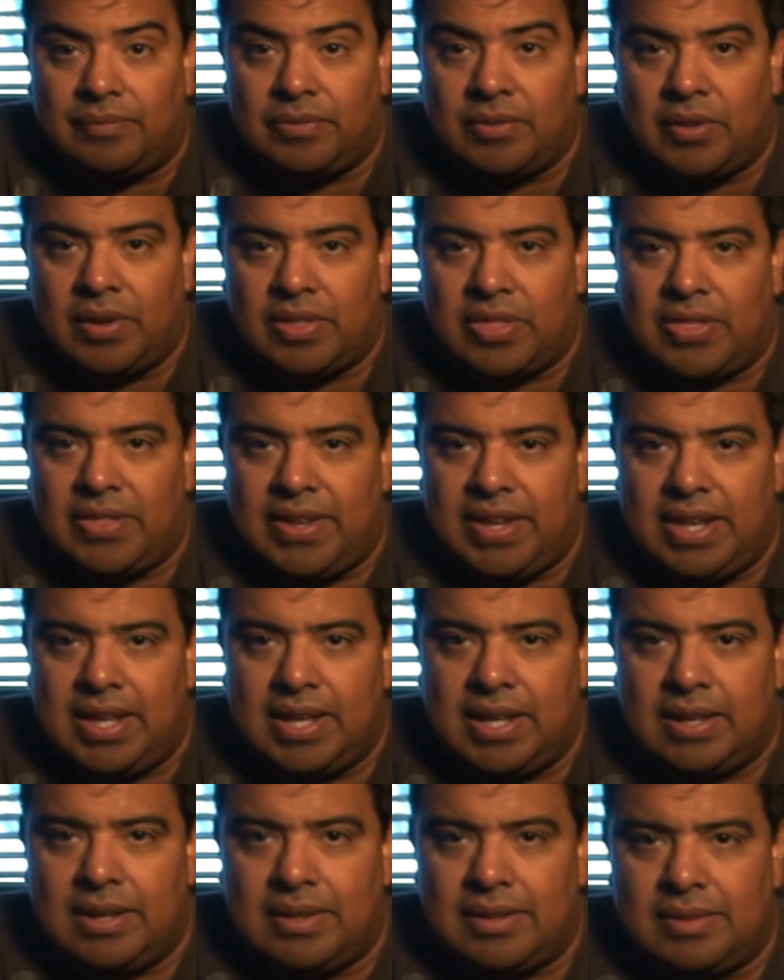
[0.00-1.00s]
with
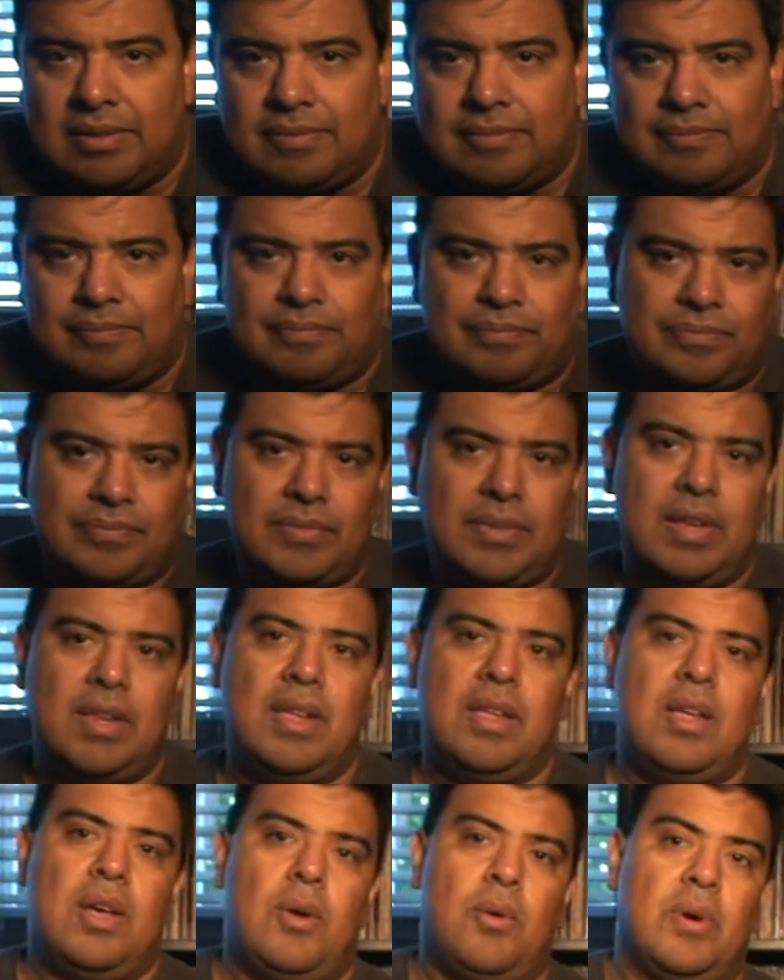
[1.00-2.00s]
the
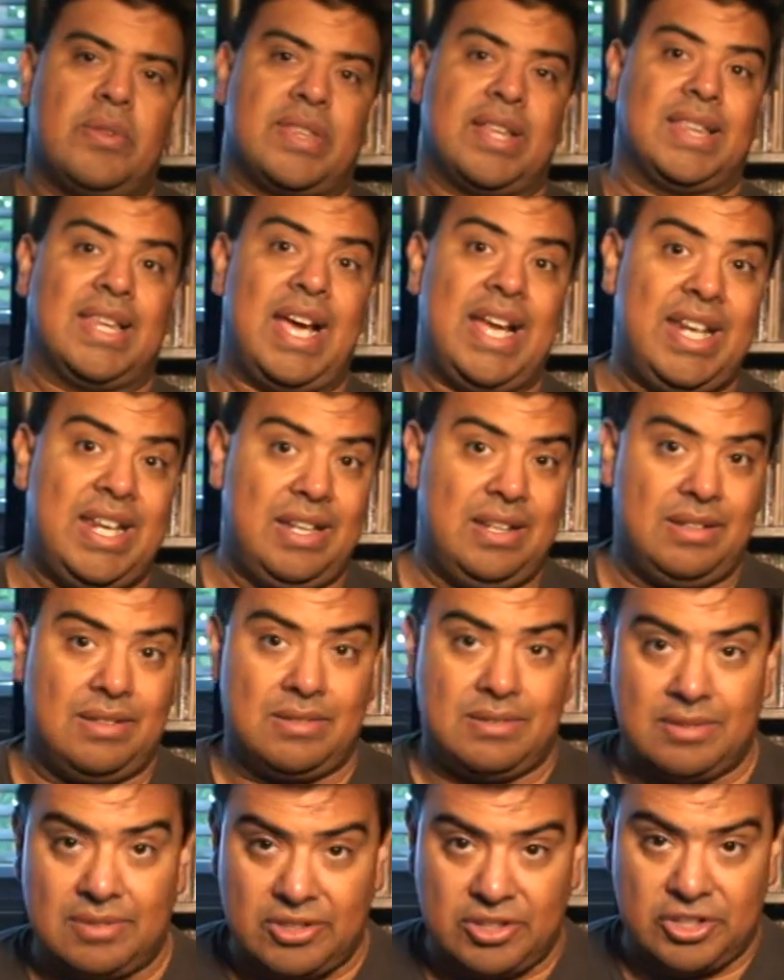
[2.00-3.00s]

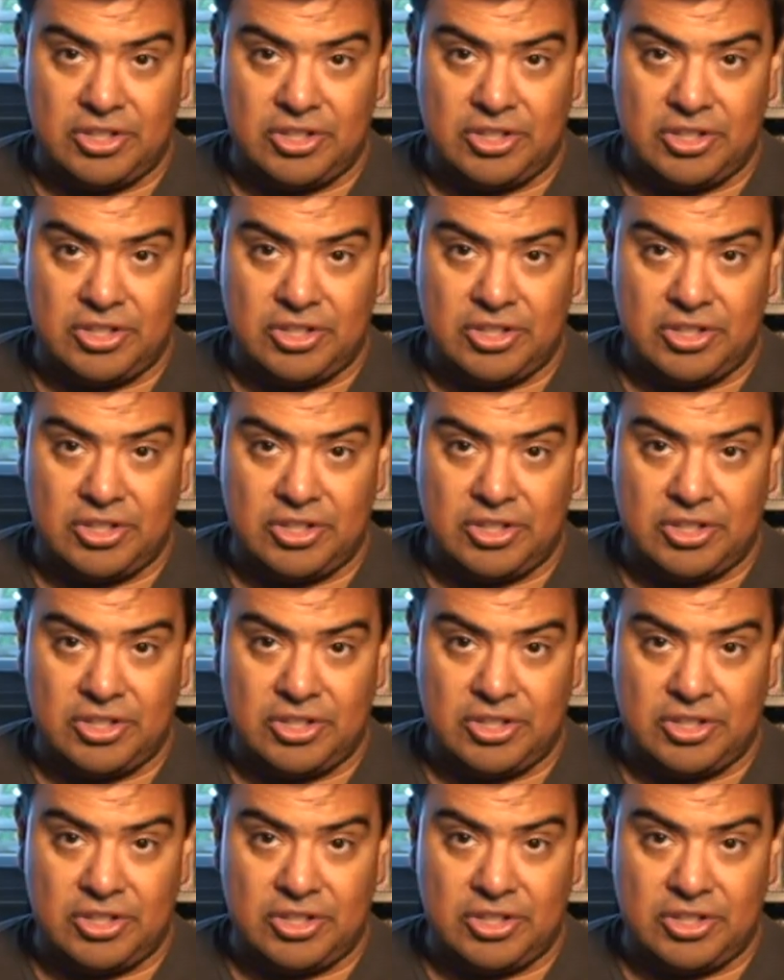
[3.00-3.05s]
lighting